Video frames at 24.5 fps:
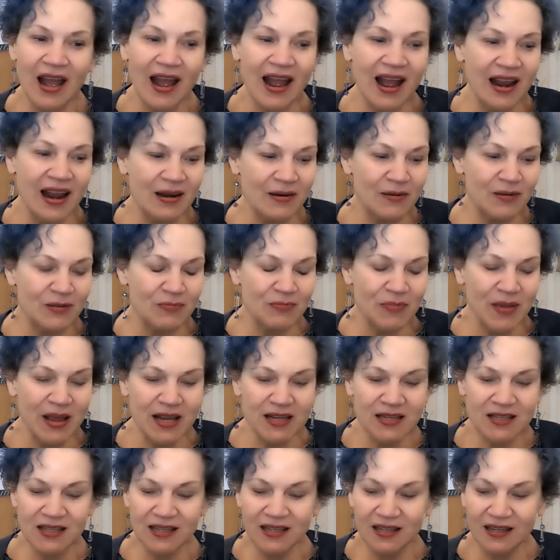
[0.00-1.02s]
and
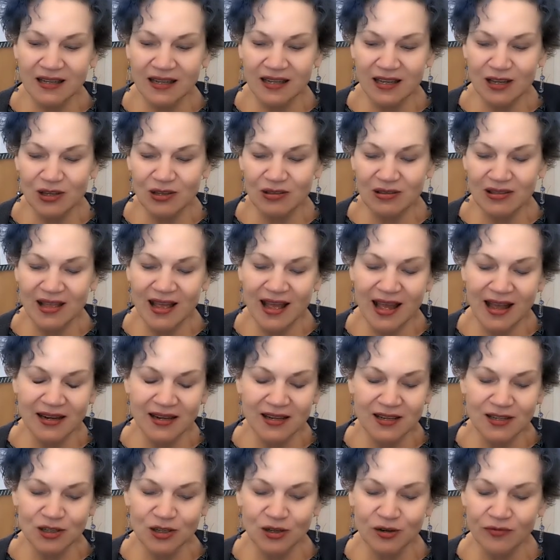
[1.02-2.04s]
basically that
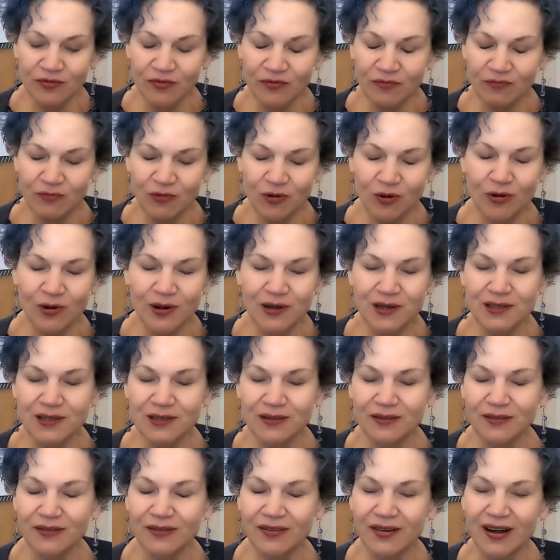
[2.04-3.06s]
is, your chords
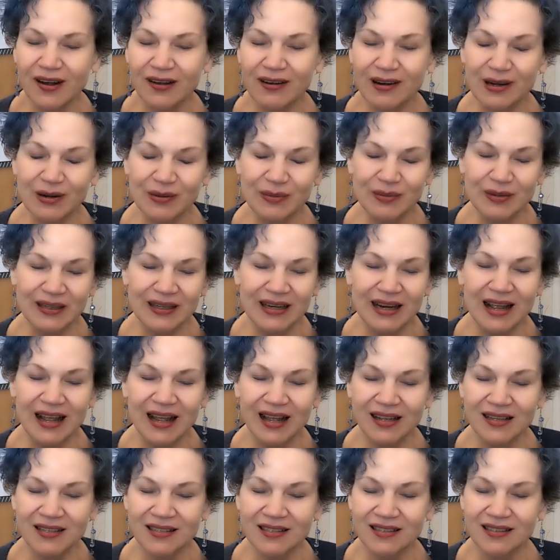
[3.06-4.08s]
are very
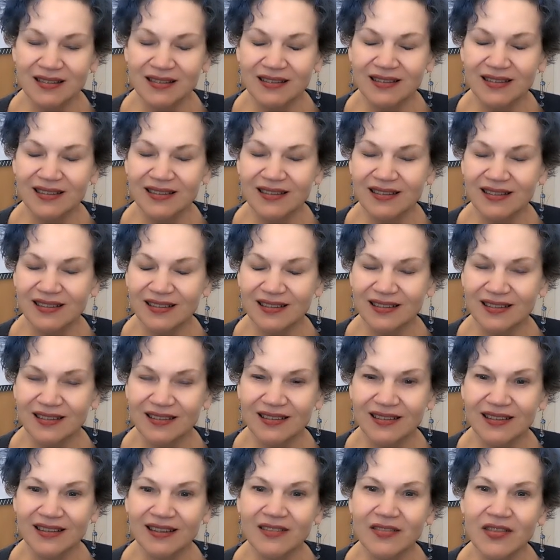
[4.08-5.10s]
relaxed.
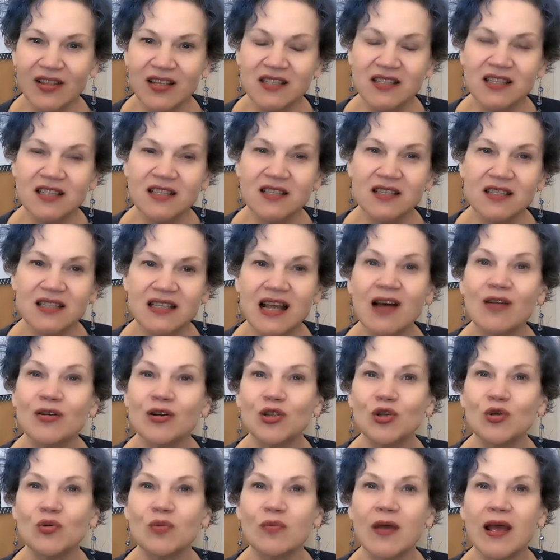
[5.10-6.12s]
This is a
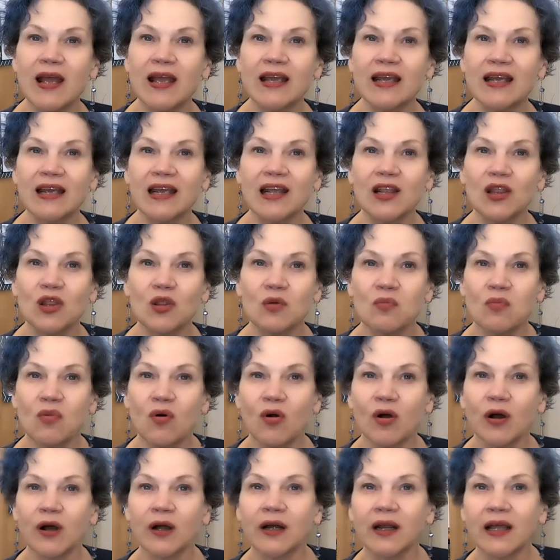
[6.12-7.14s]
sound you make in the
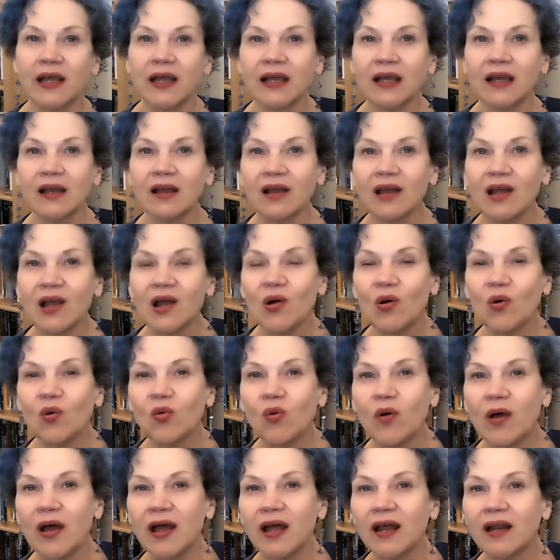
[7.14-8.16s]
morning
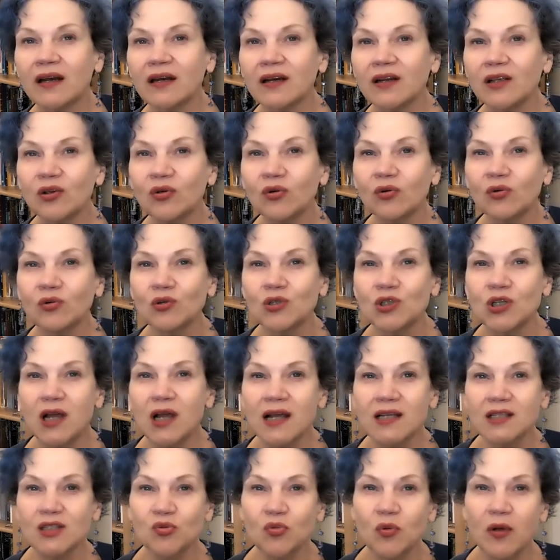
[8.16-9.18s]
when you
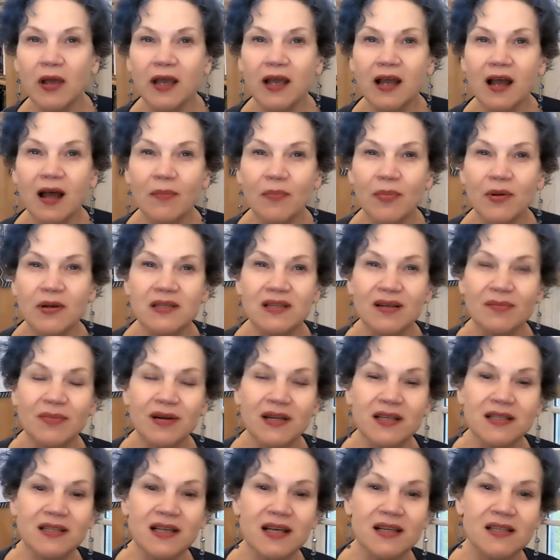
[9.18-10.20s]
just wake up and
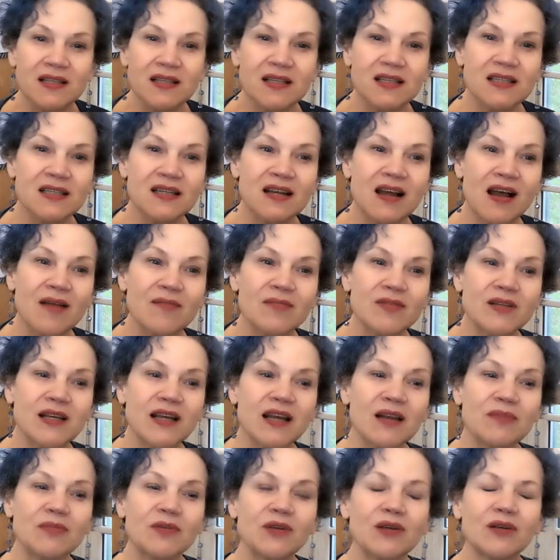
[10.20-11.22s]
somebody says it's time to
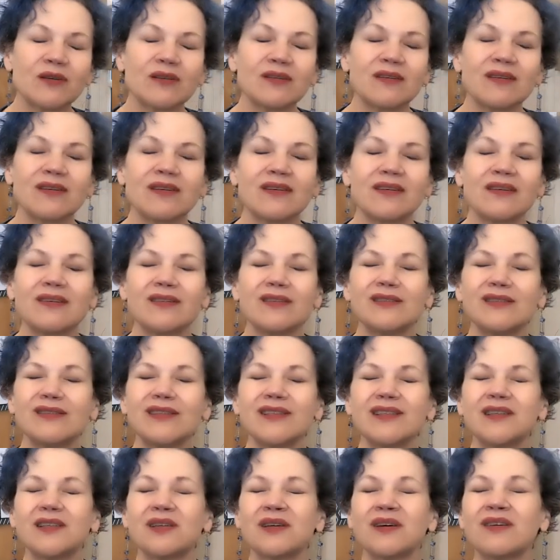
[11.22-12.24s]
get up, and you go, oh
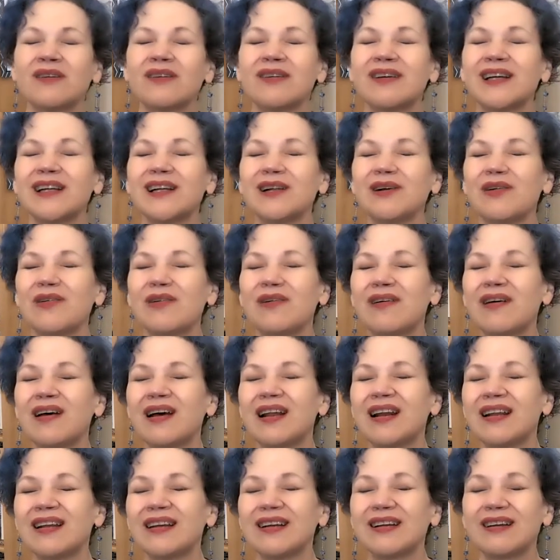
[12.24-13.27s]
no, I don't
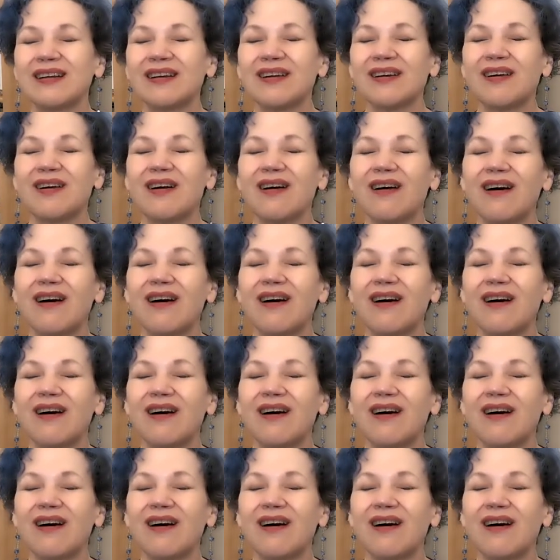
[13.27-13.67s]
want to go.